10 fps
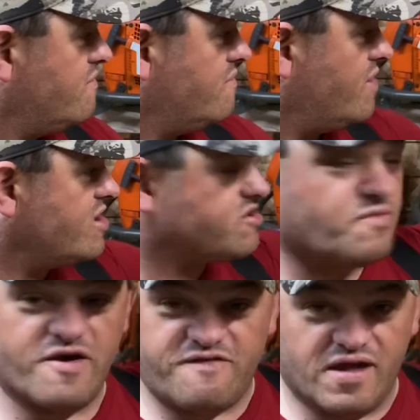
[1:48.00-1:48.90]
That's
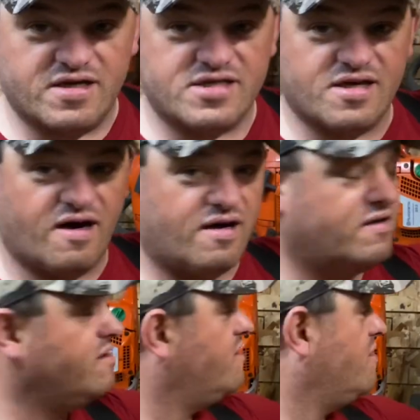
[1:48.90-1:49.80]
my felon saw.
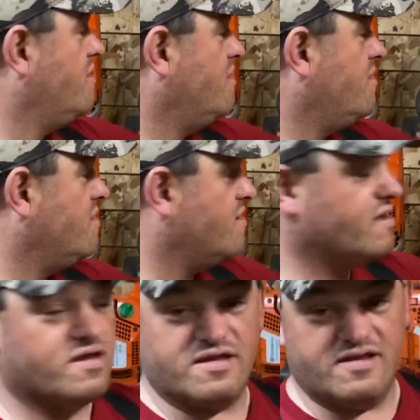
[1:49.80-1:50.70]

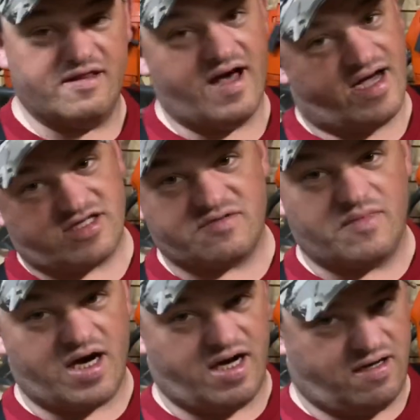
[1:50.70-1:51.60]
That's
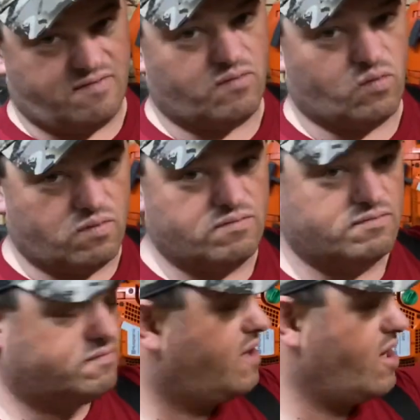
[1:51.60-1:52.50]
my
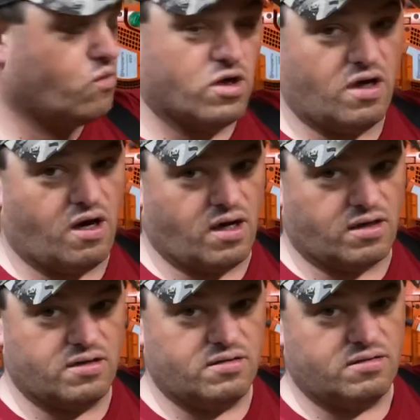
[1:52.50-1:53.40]
wood hog,
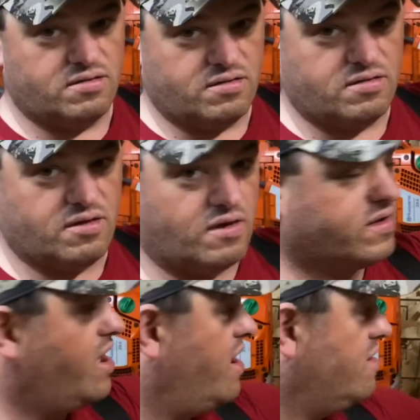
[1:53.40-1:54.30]

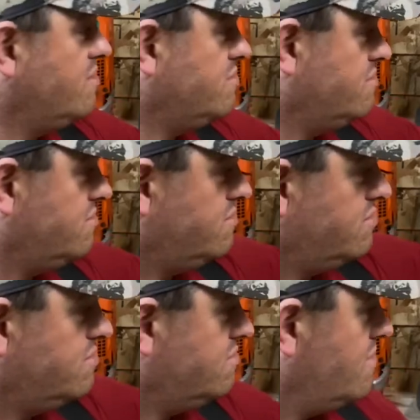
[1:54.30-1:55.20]
okay?
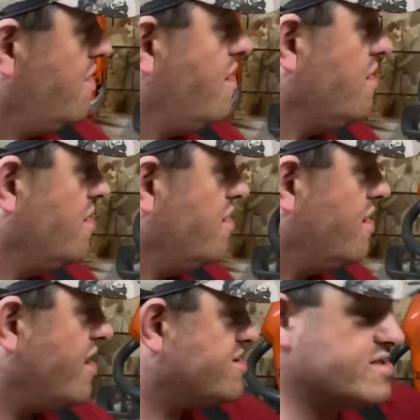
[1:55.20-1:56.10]

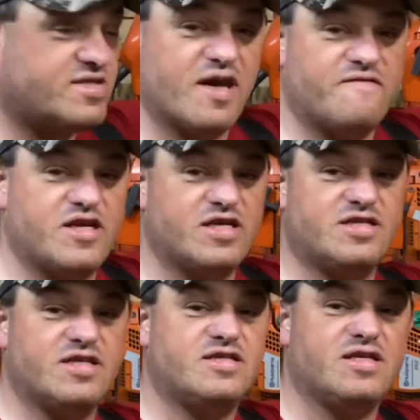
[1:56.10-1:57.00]
That's a 70
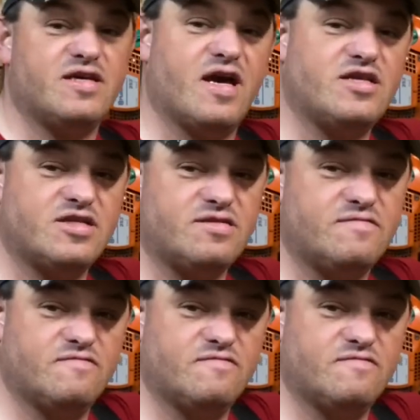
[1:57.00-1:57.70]
cc engine,